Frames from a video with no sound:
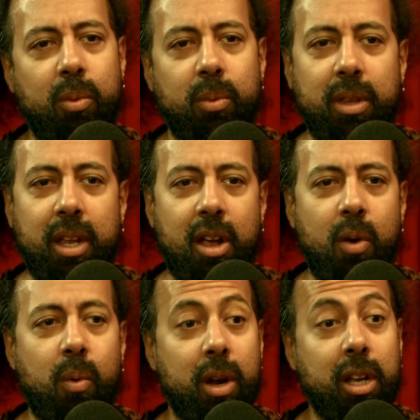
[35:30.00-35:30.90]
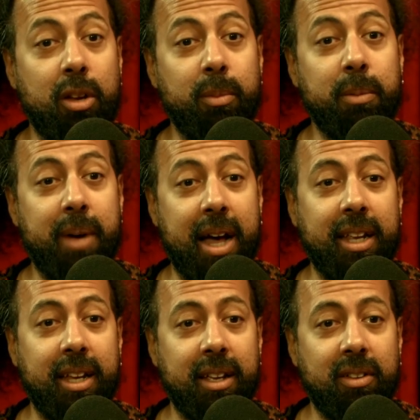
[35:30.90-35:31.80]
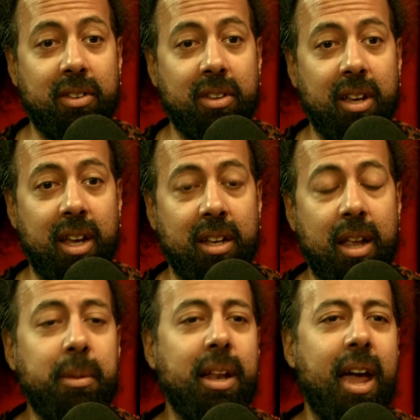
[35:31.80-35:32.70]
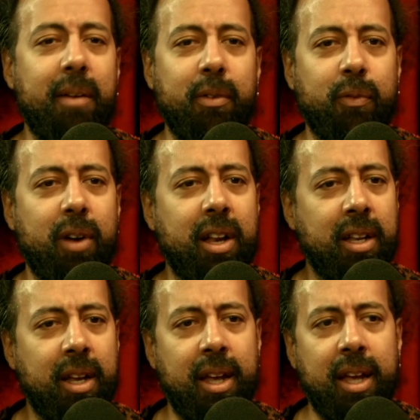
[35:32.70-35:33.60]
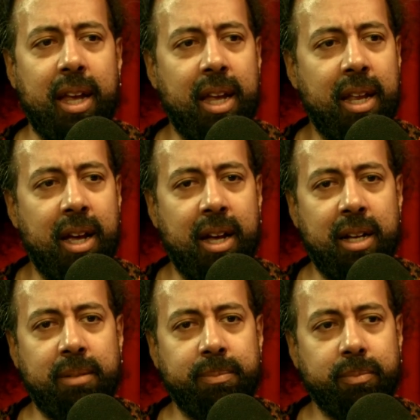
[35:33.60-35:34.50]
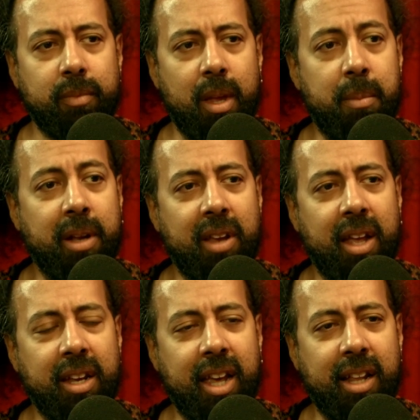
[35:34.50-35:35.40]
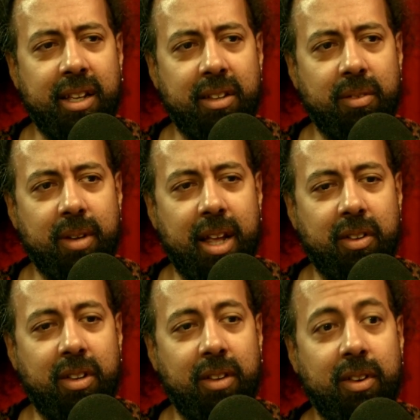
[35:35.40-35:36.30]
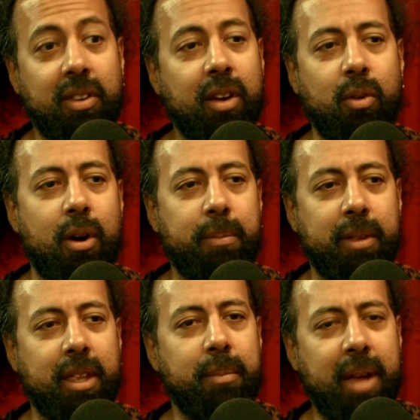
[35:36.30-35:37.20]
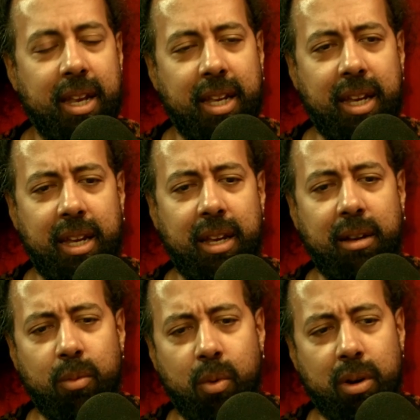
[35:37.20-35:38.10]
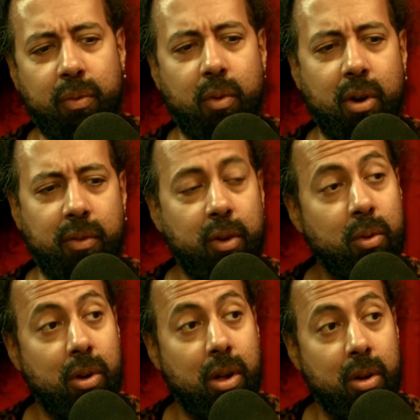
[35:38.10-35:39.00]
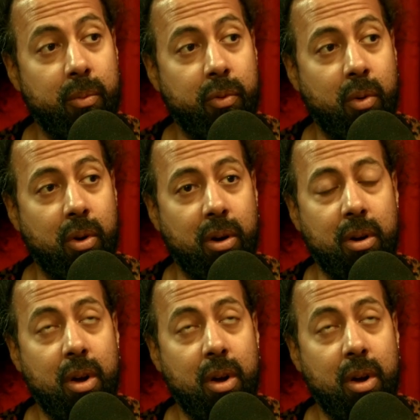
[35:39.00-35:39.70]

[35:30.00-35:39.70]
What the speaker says: they know what a human body is. And I mean, I have a friend in Montana, Kelly Stevens. I grew up with him, and he worked for a funeral home for,